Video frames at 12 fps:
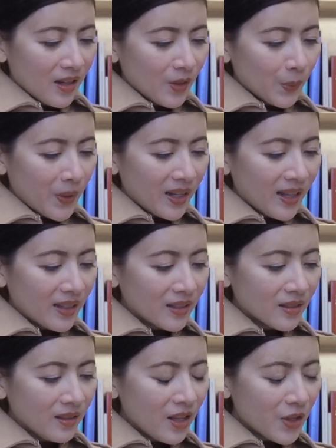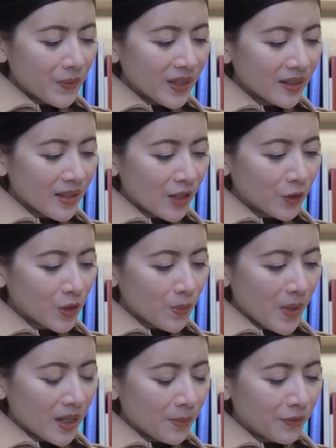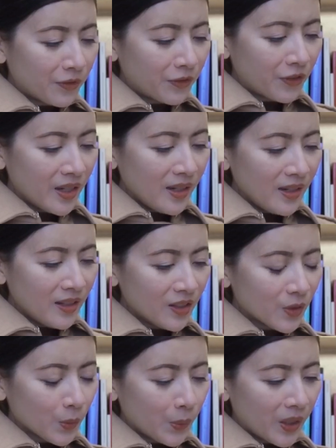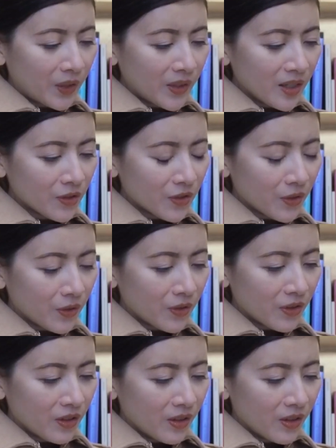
when a slithering sound made him freeze where he stood.